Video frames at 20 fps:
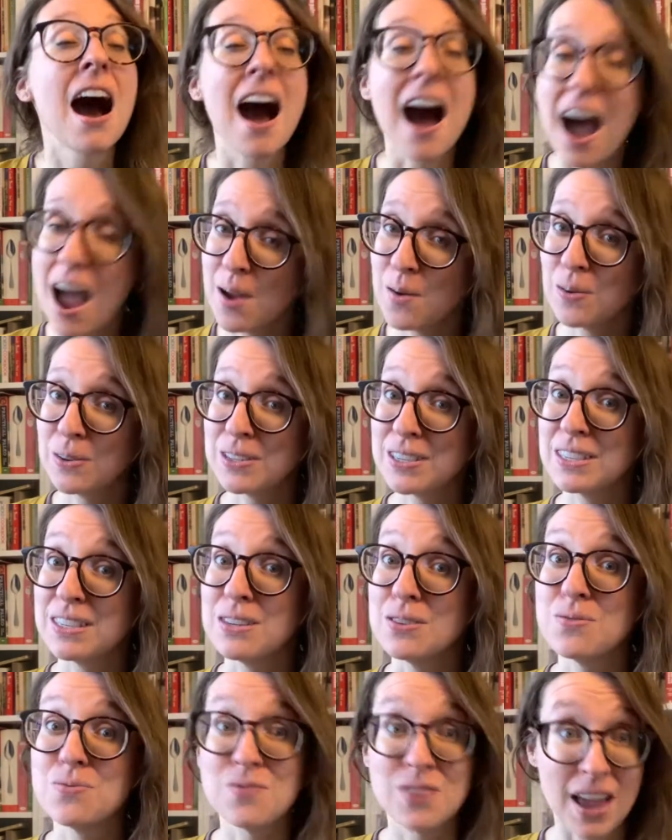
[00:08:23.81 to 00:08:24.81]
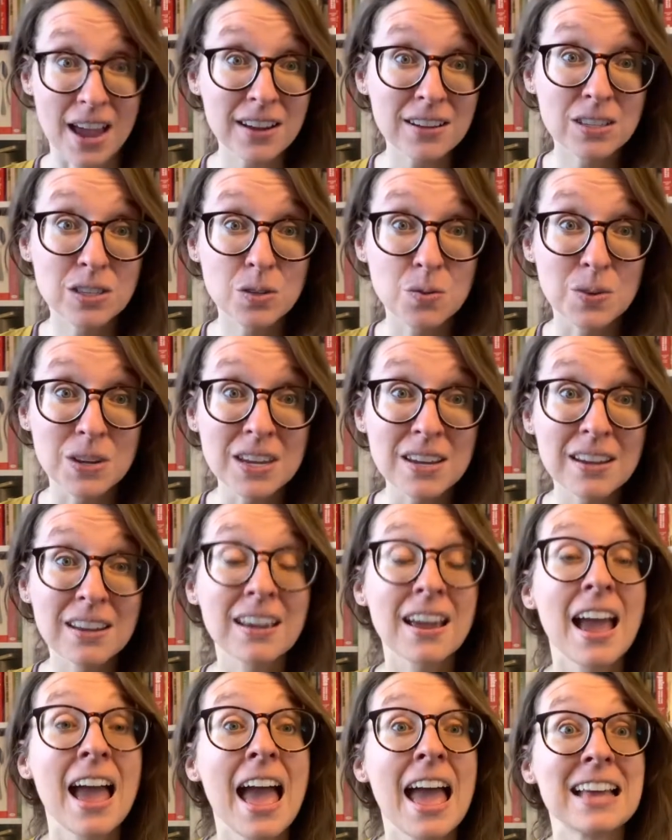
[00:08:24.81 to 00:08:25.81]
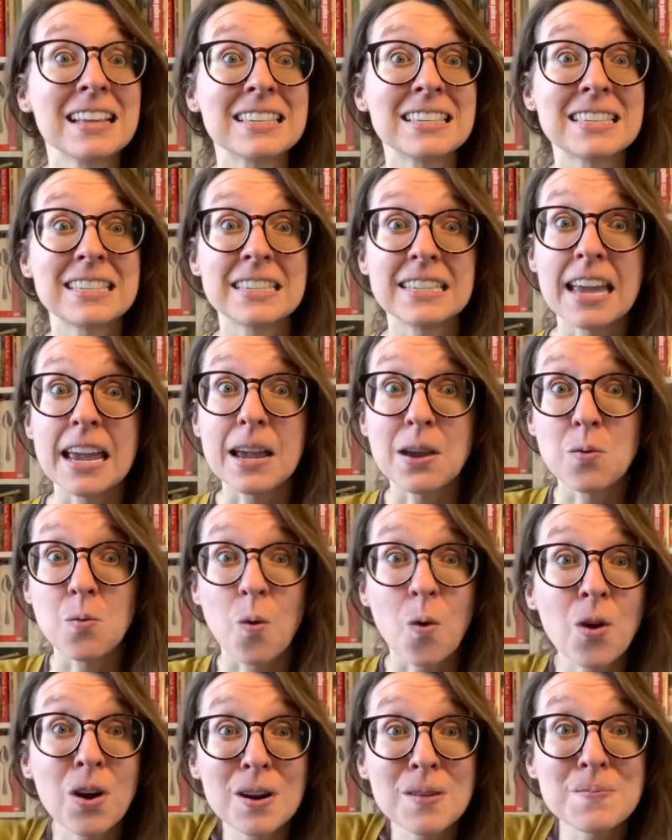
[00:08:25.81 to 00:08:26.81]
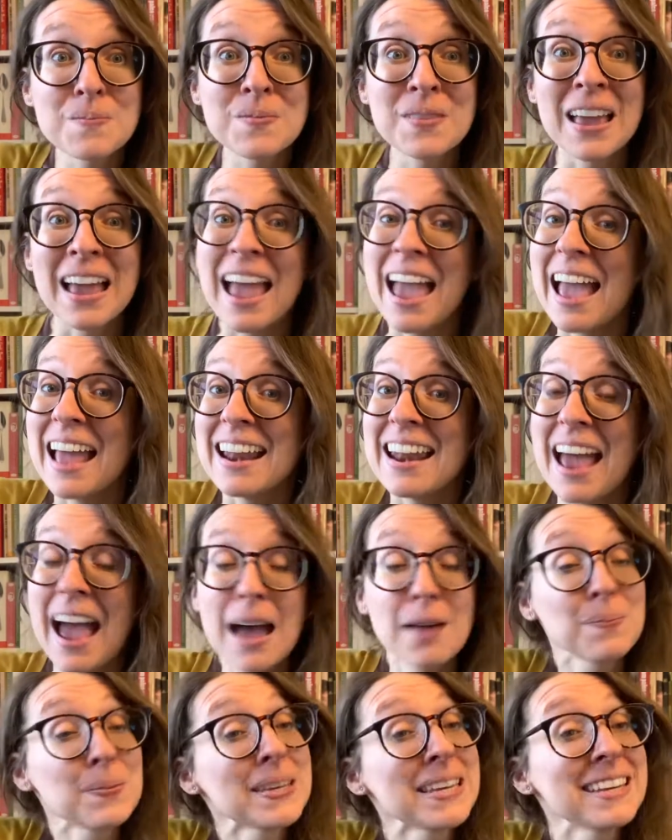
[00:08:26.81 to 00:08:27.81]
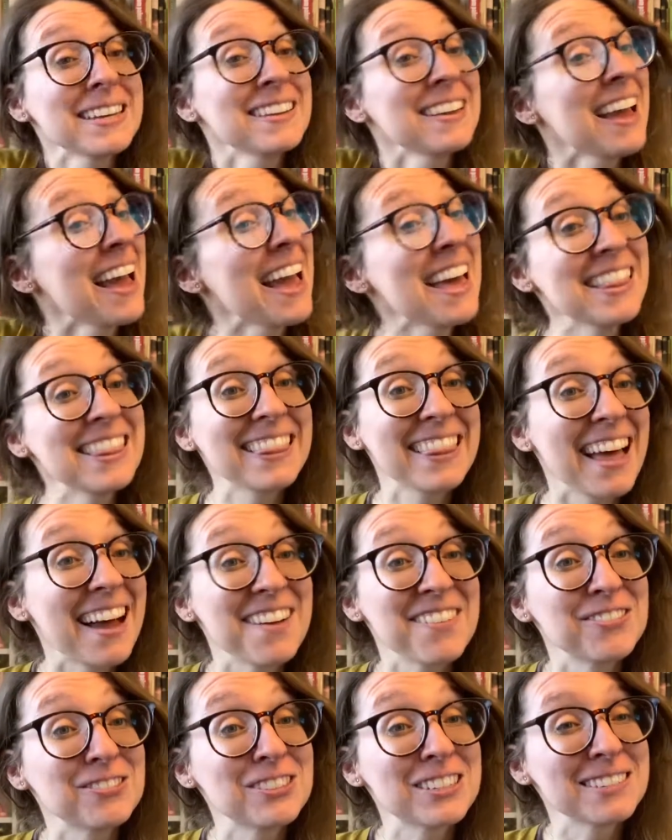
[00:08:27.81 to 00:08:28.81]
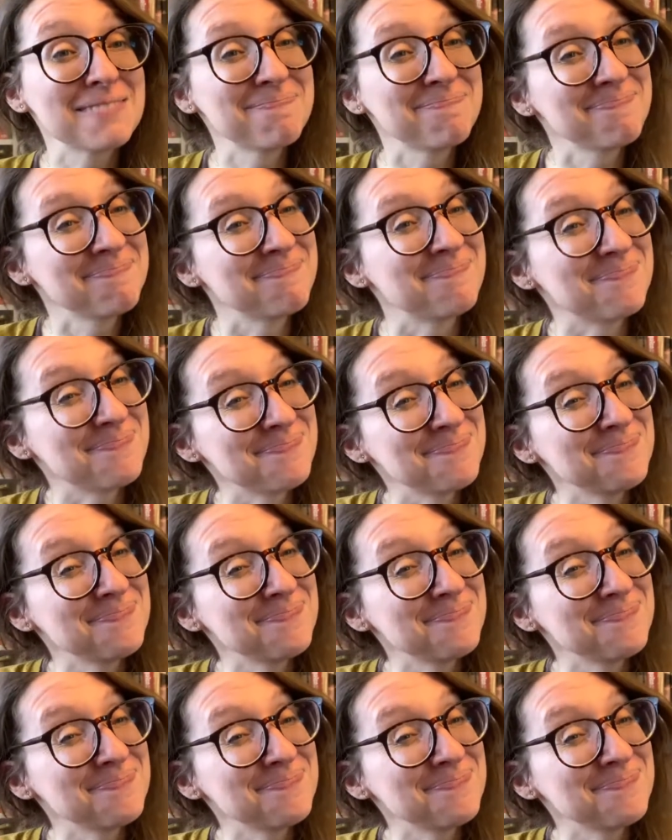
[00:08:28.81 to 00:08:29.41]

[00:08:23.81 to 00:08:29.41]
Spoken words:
I will see you next week. Stay warm and happy and loved.